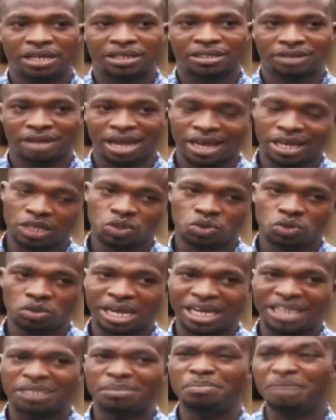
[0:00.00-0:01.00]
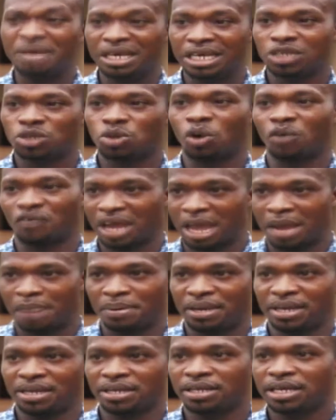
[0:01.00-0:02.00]
are trying to get means of
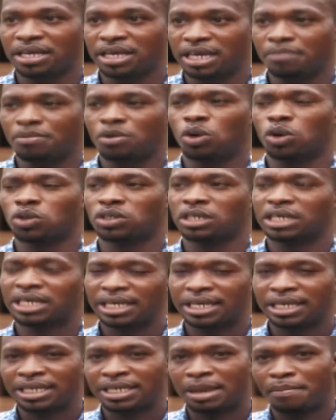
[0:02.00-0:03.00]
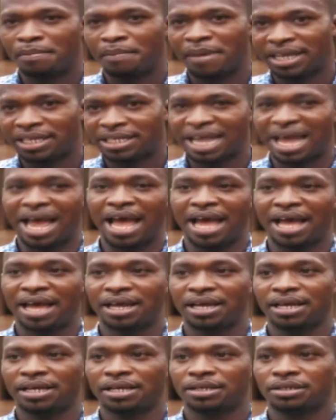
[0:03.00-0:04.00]
helping him because the mentor,
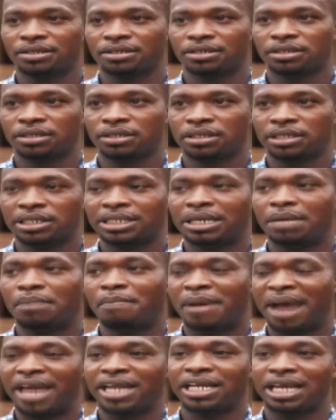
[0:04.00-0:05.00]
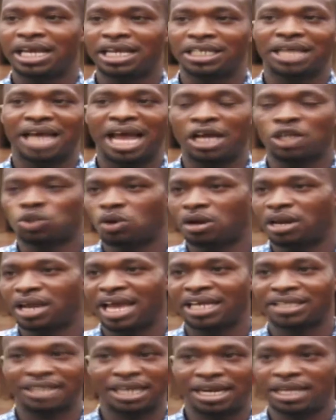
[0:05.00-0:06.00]
the mind is actually
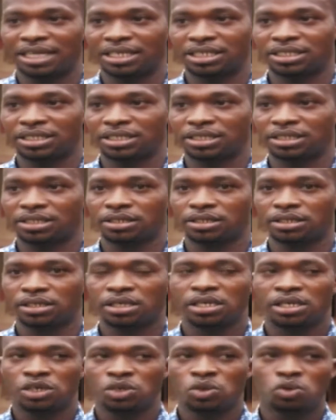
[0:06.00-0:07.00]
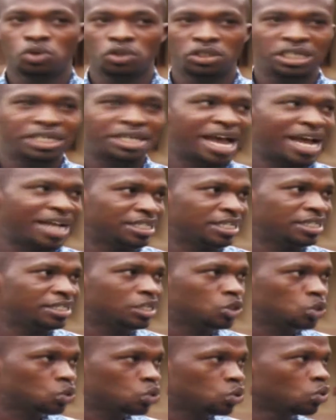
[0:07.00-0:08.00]
excellent. You could see that in
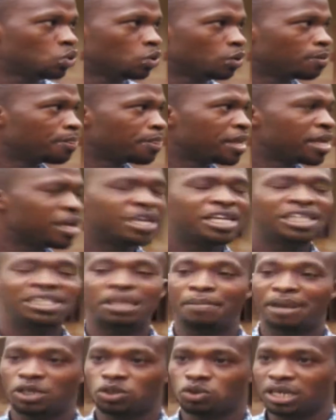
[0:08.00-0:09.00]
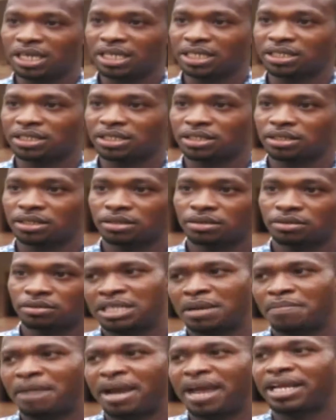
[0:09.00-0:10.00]
the school, he is the best student.
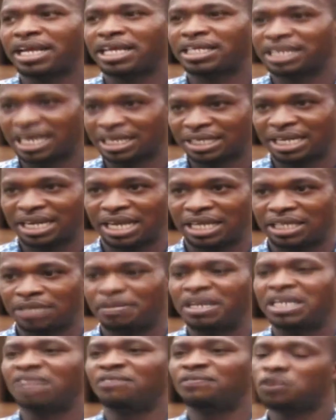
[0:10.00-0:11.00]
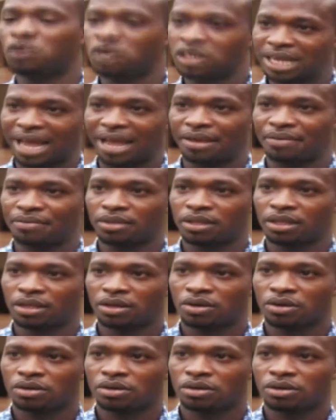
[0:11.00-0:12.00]
The mind is excellent, but the future,
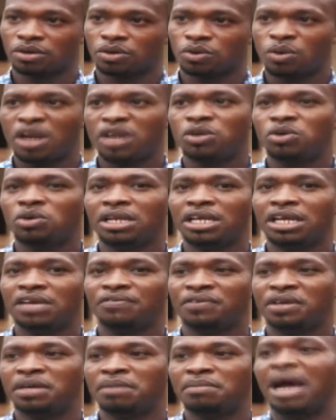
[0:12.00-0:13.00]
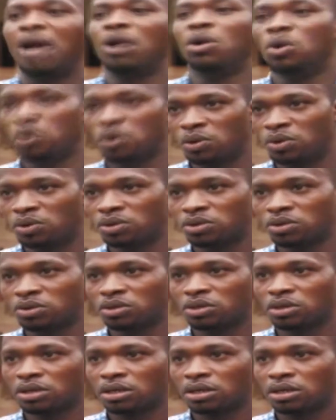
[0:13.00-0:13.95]
when you leave him alone,